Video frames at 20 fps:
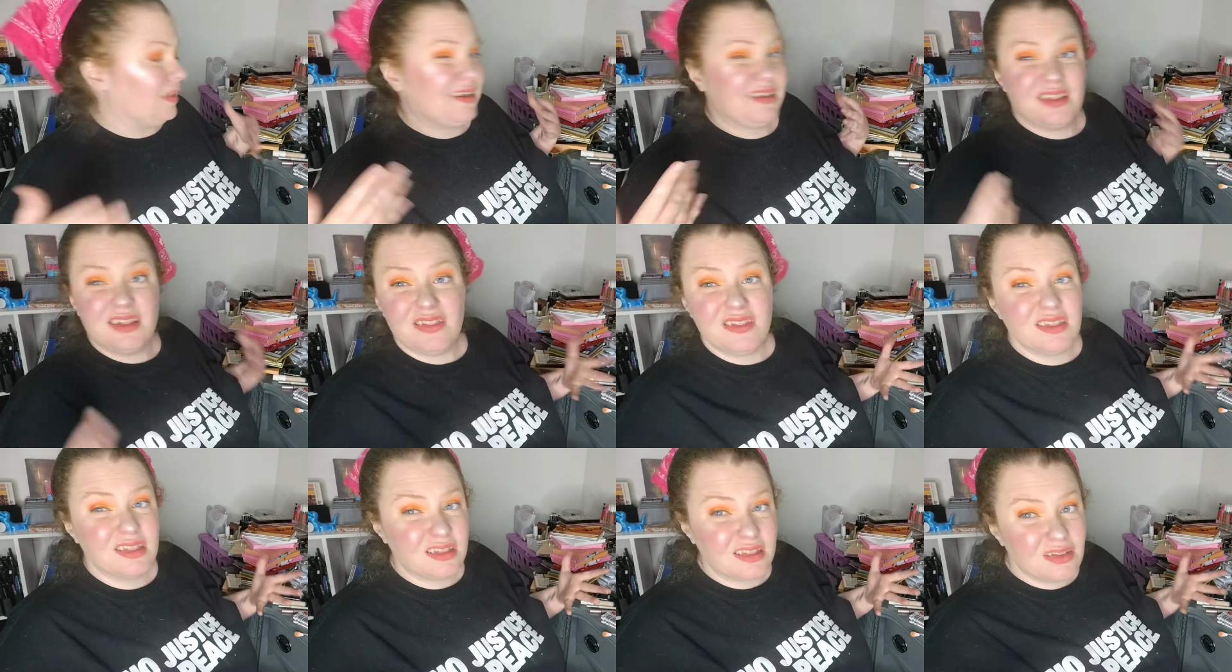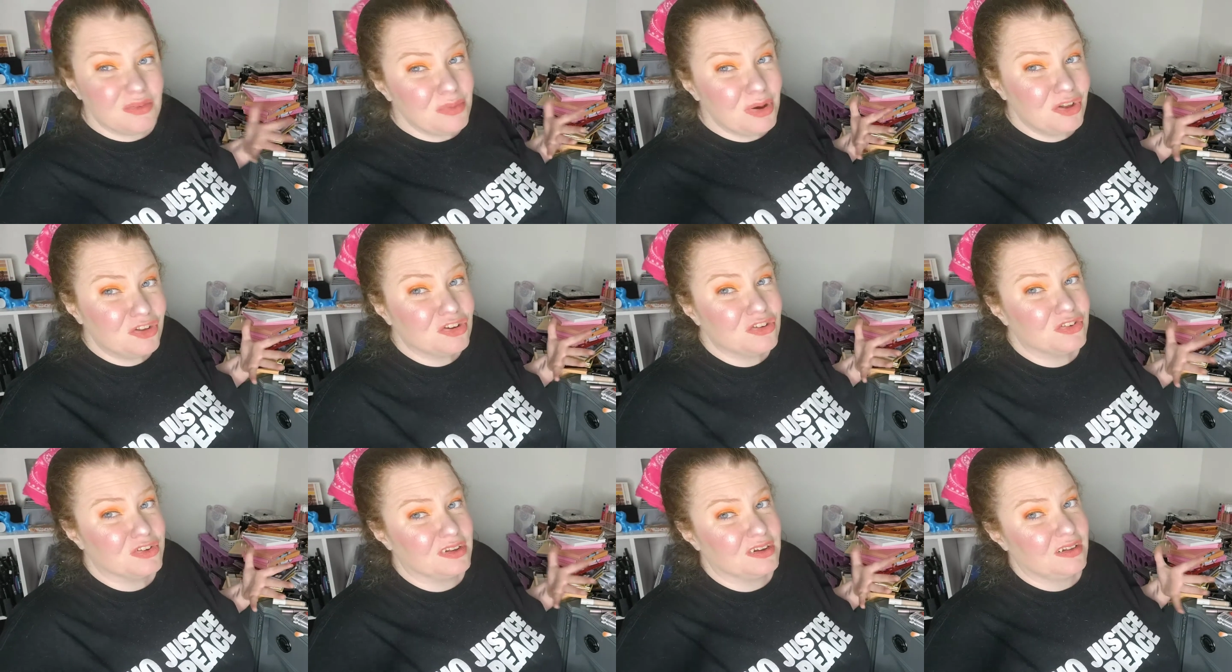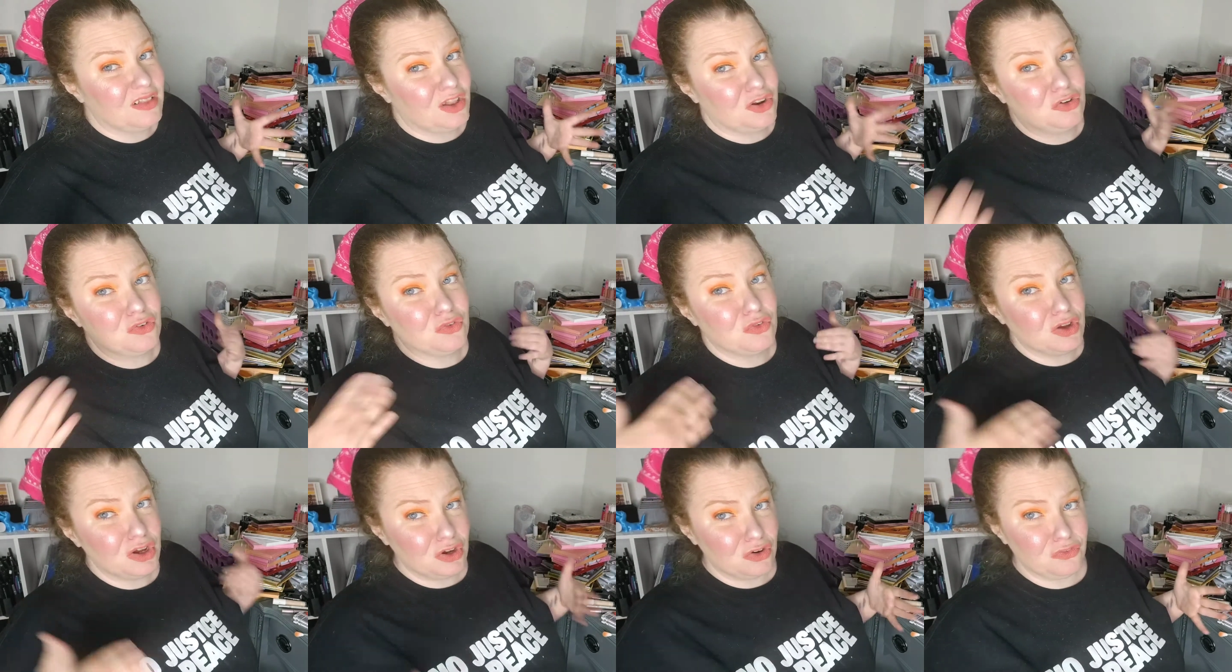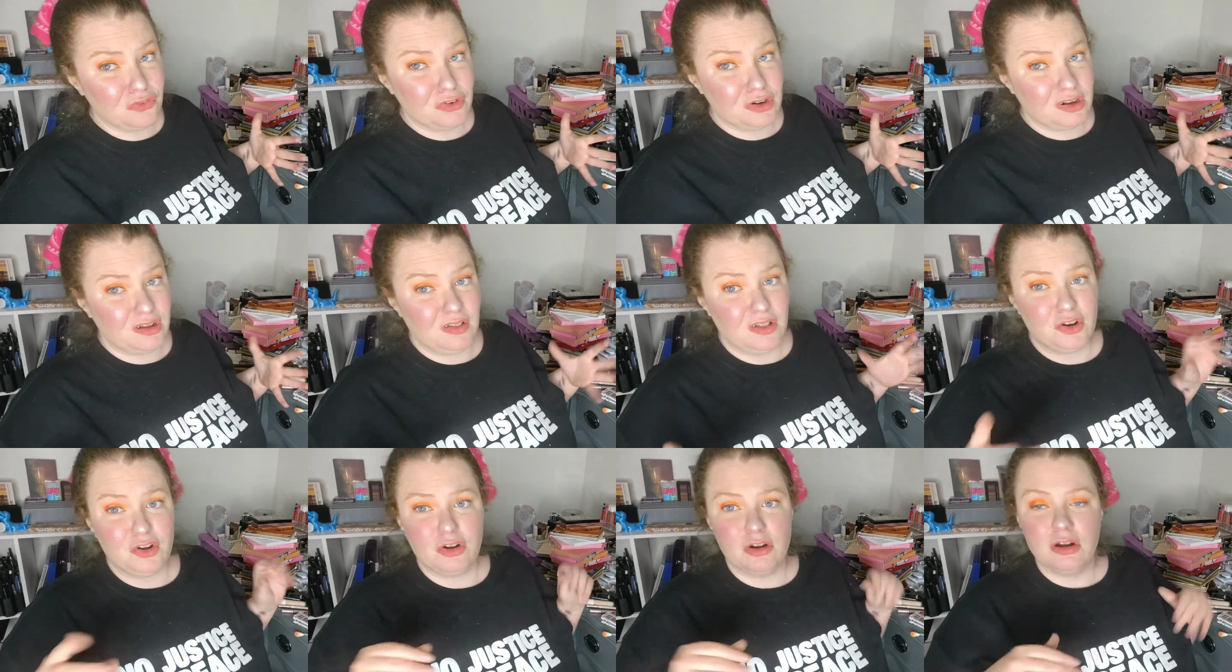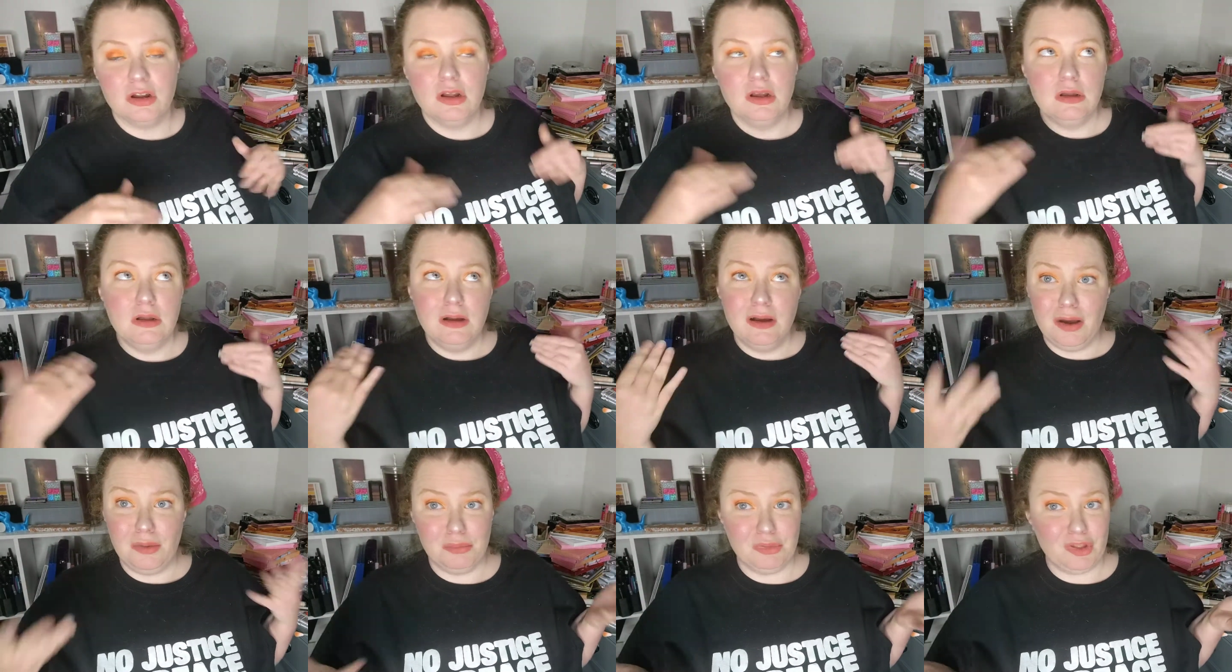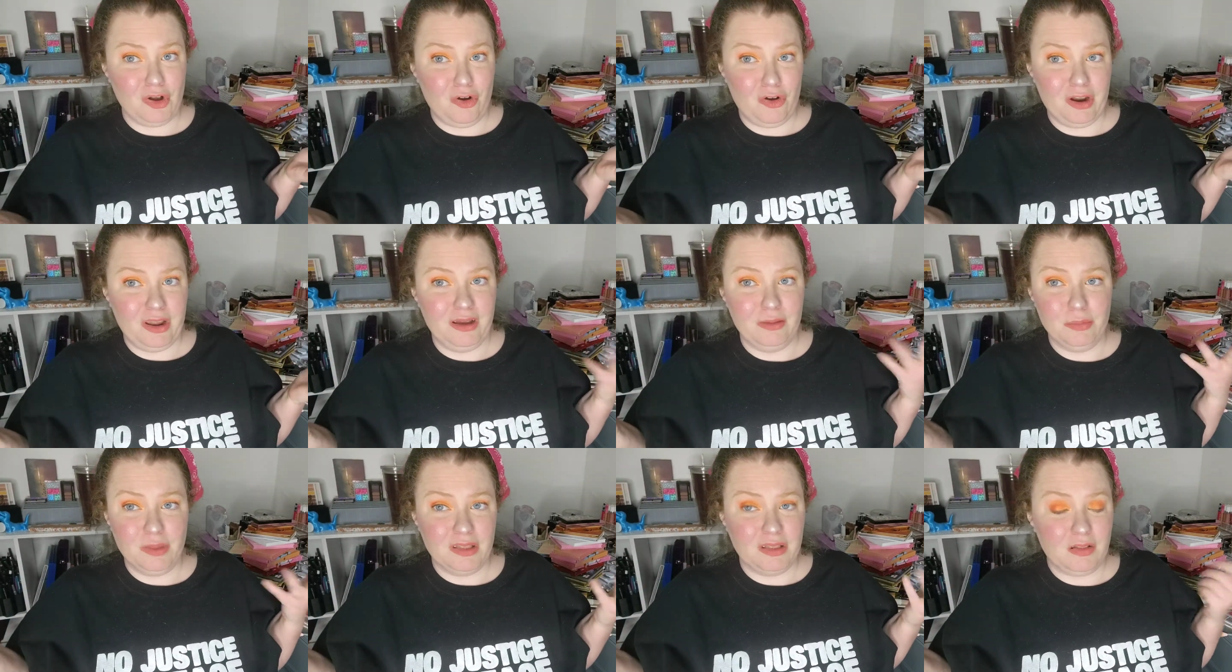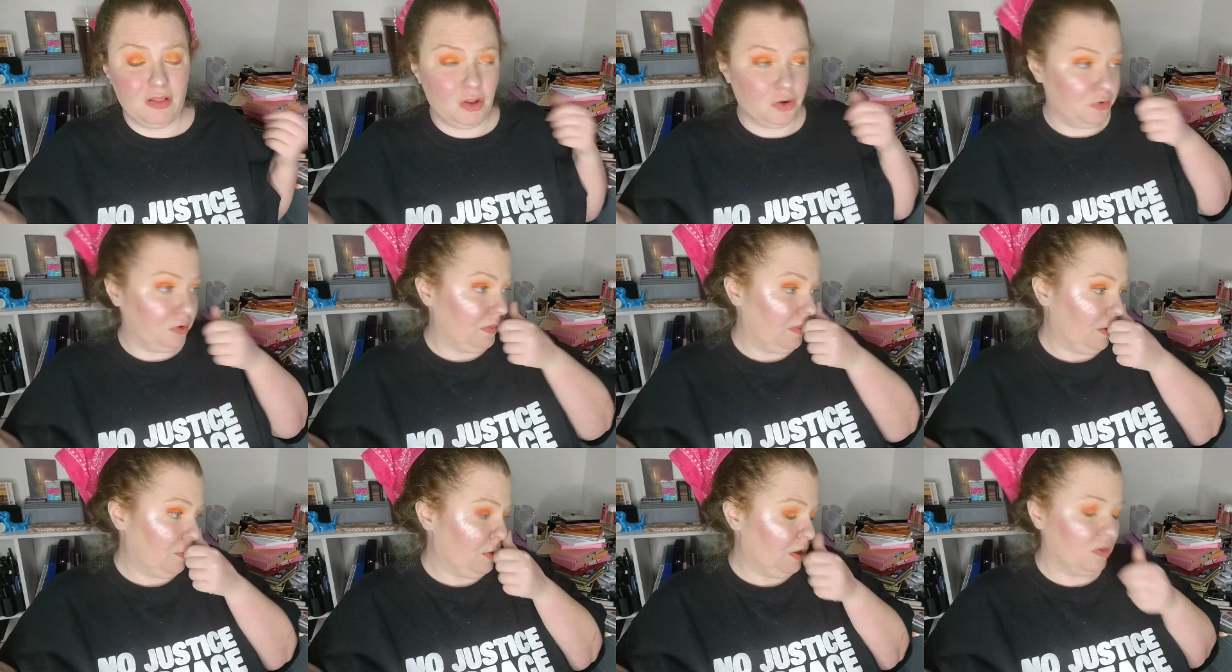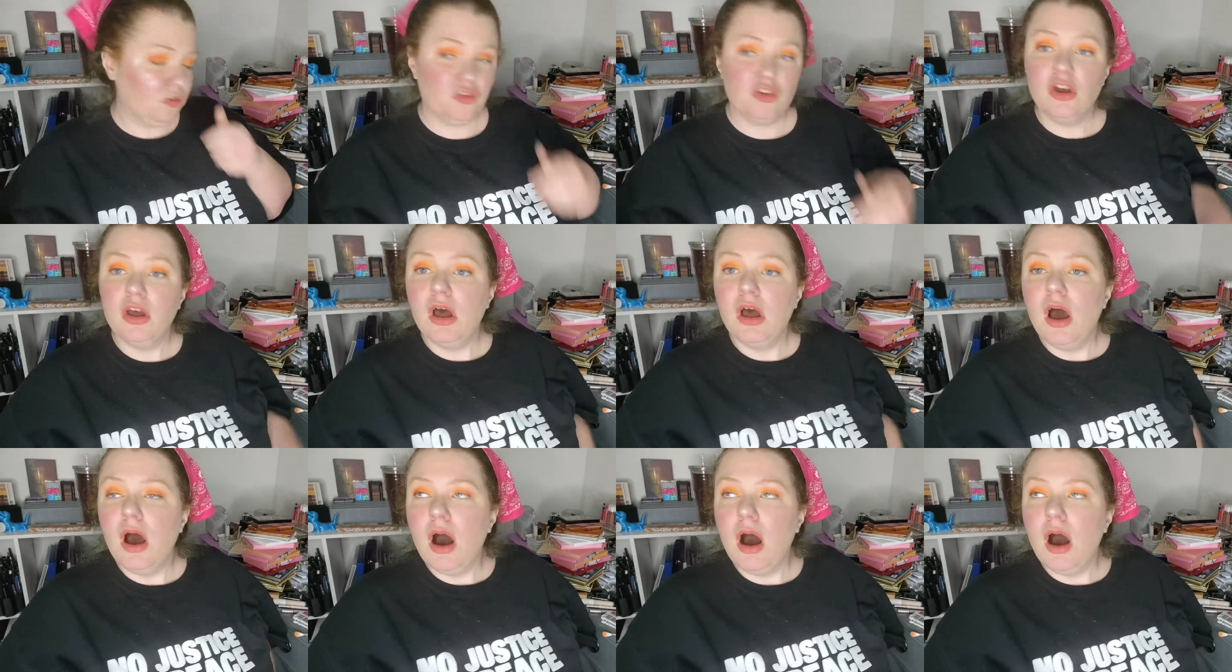Like I said, this isn't much of a declutter. If you're here for a declutter, I'm sorry, I'm not decluttering that much.